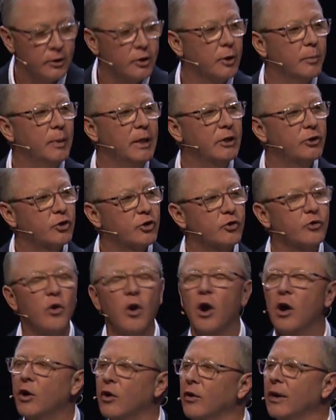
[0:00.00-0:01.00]
to be
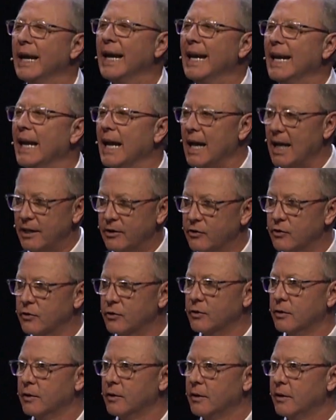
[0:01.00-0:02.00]
stronger in
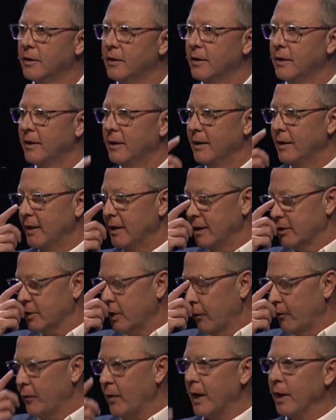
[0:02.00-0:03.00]
us. It's
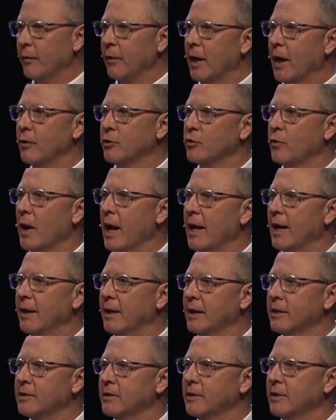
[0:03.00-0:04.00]
so funny, when I was
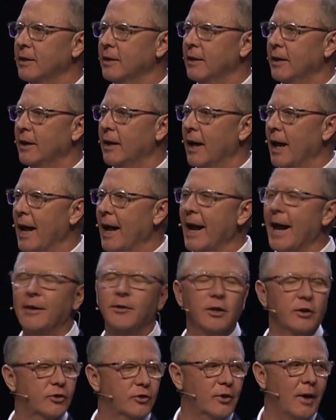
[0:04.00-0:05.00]
writing this, I
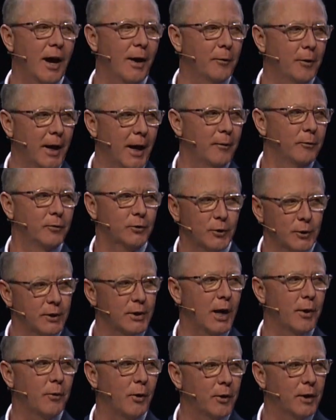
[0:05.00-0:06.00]
had this thought, as soon
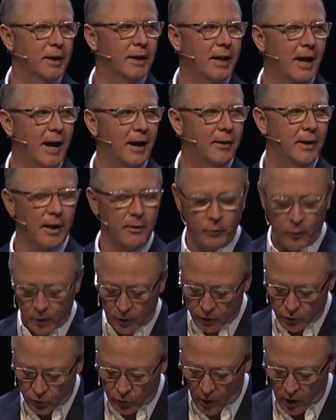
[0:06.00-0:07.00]
as I wrote it down, that
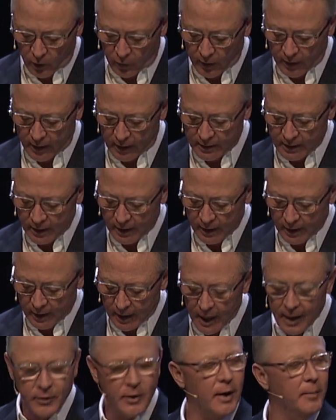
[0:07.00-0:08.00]
word stronger in us,
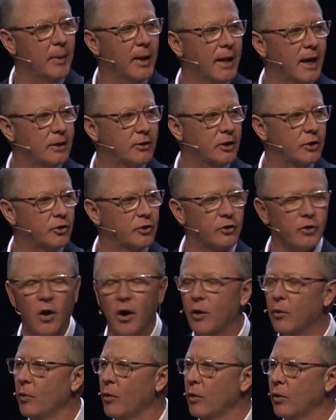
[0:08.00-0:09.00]
I thought, man, that's a
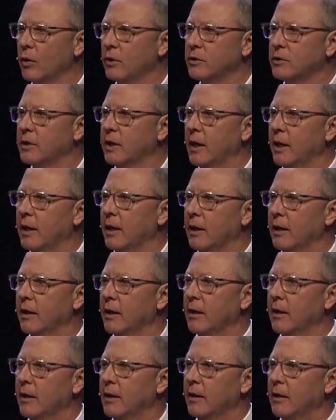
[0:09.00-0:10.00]
Star Wars thing.
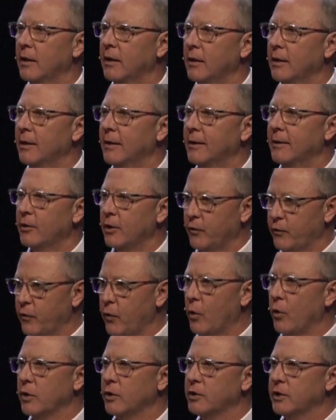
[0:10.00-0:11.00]
The
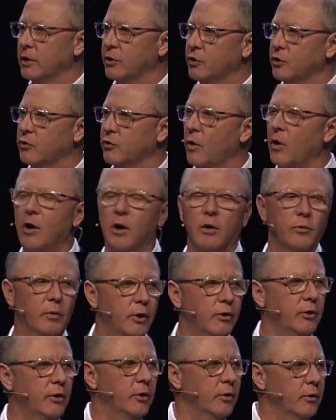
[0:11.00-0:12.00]
force is strong
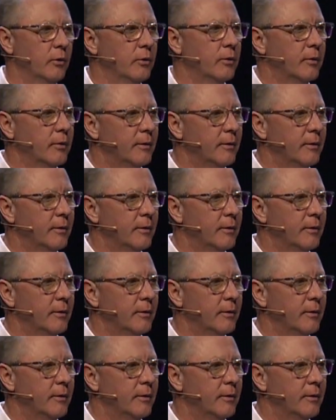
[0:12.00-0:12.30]
with you.